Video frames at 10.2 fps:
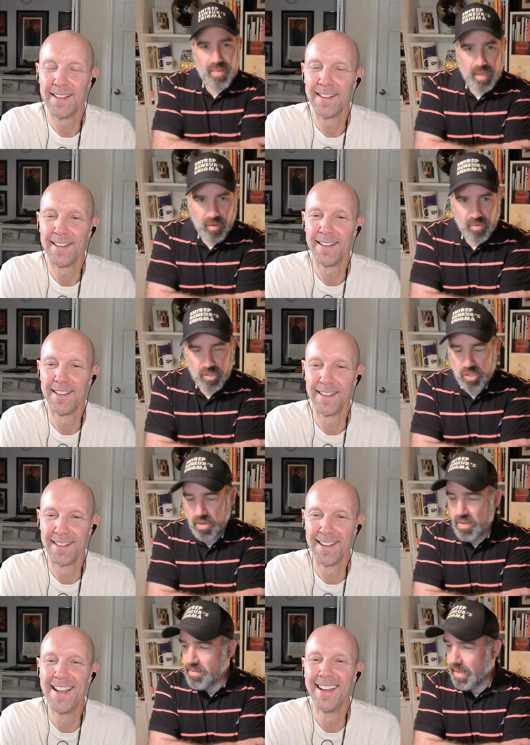Speaker 1: a day off when you're a
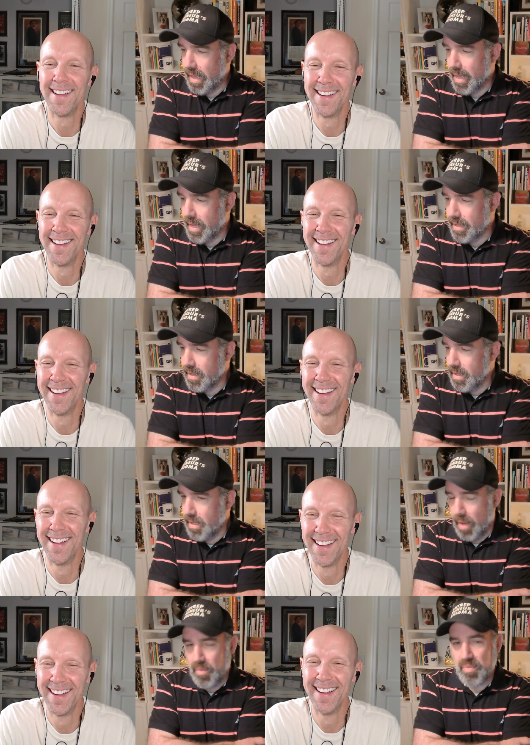journalist, and
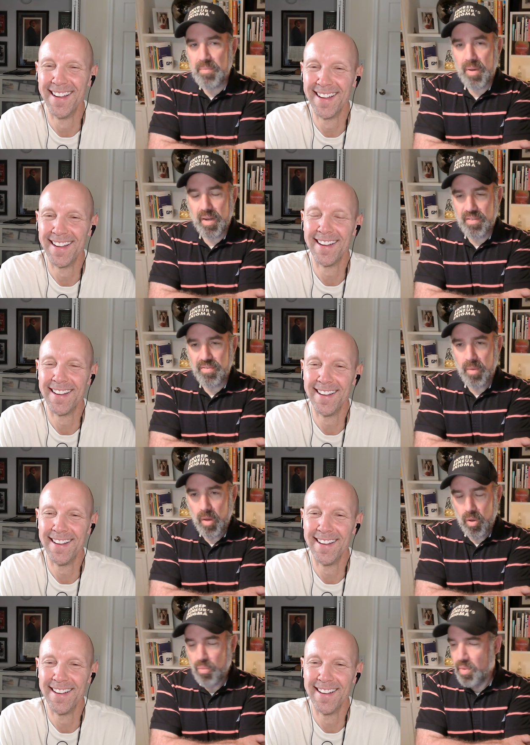I'm with my buddy from
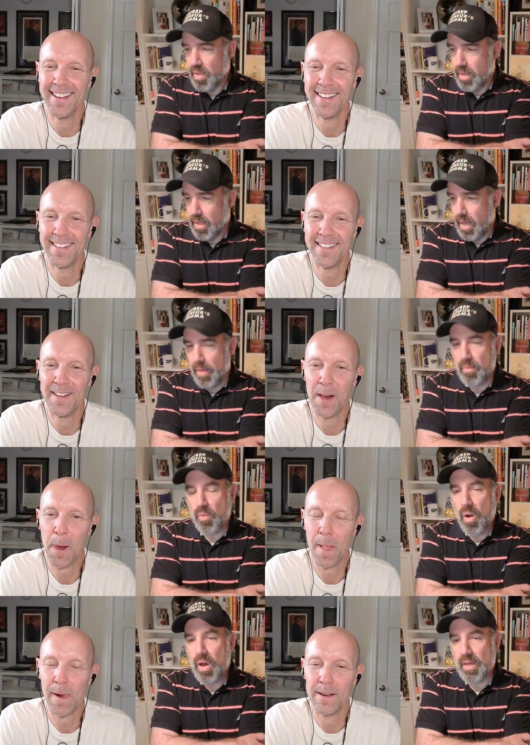home, and we're
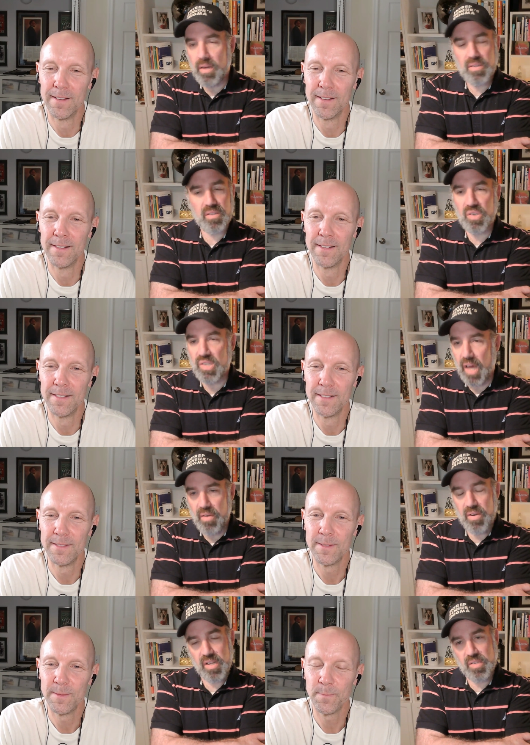walking. All of a sudden, there's
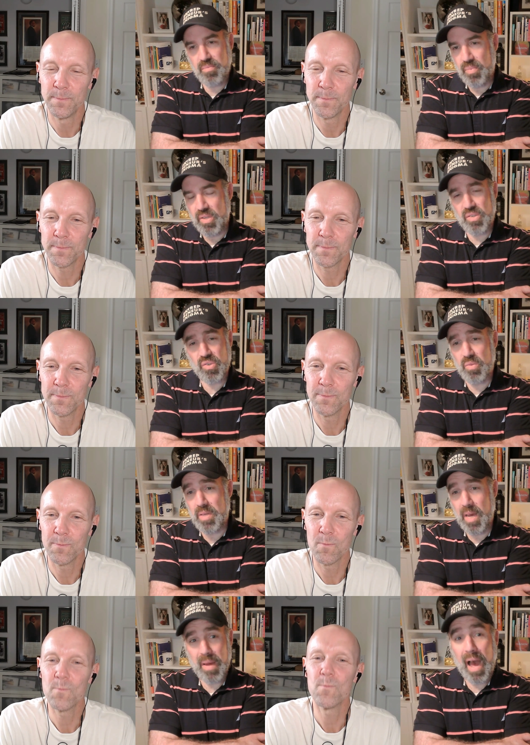sirens, police are
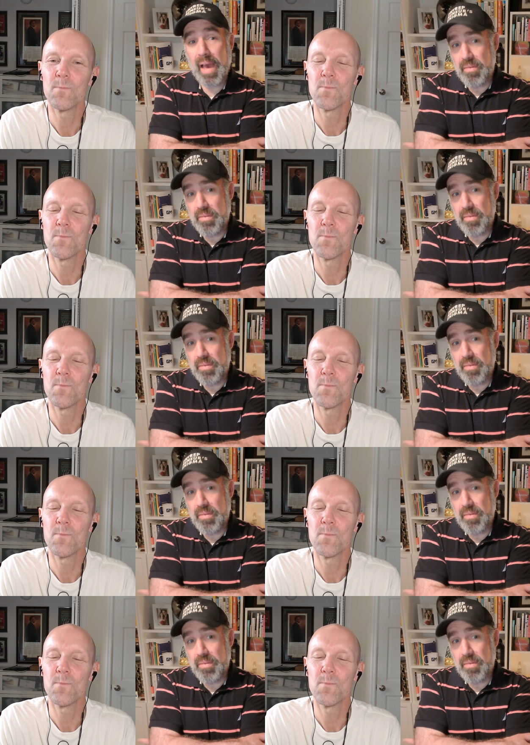zooming up. I